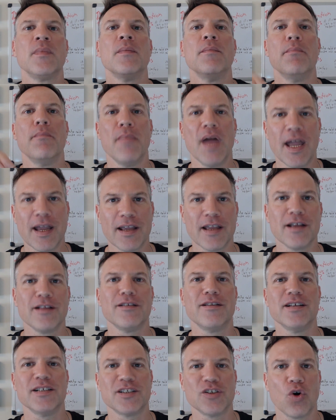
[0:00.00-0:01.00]

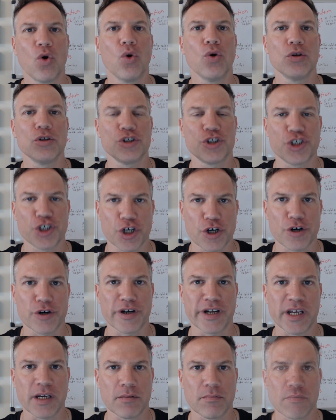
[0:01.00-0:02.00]
making this whole
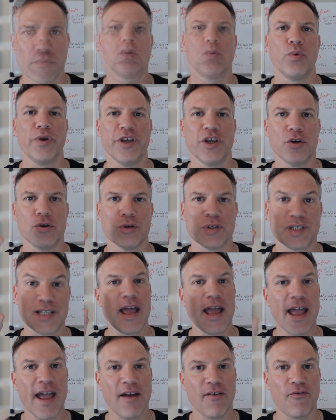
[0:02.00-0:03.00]
journey. We used
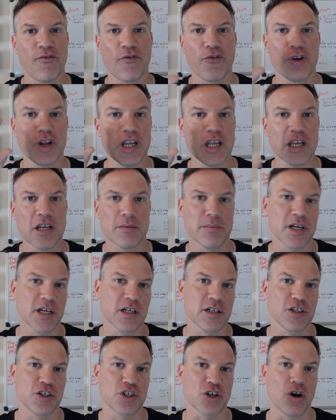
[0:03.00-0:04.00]
every
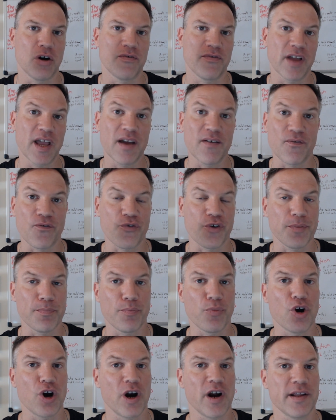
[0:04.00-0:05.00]
image of every
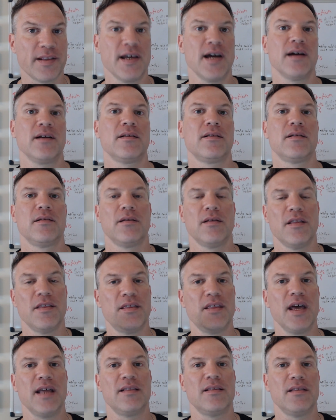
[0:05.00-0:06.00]
product
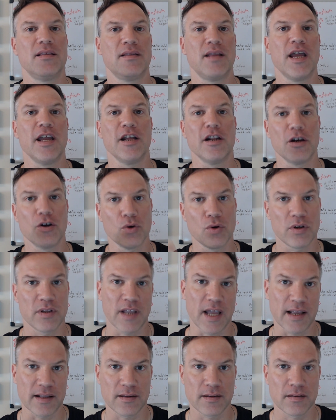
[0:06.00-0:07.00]
that they looked
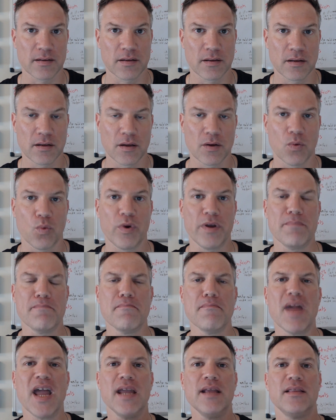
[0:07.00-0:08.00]
at. We
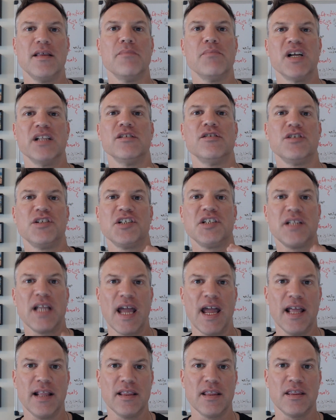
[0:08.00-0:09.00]
made them
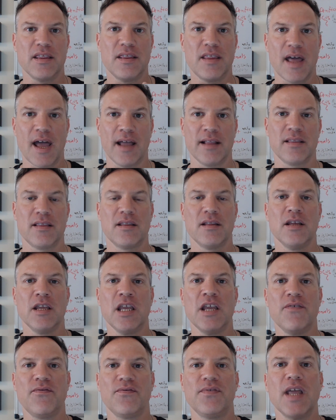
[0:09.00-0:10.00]
understand that
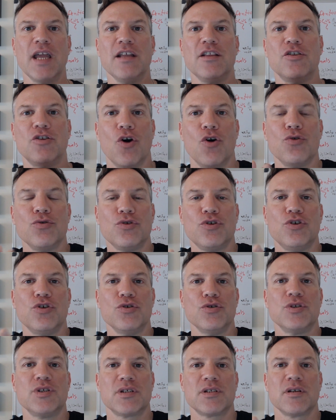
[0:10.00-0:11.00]
if they don't
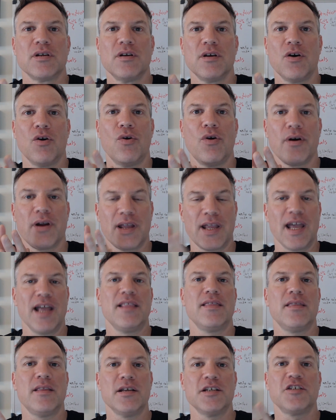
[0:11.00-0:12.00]
use or
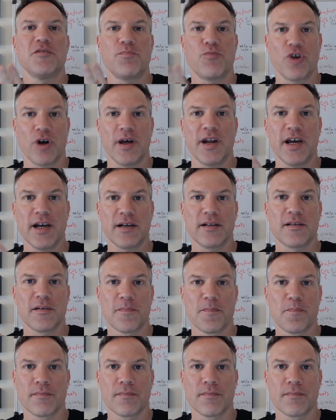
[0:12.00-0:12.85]
get this product,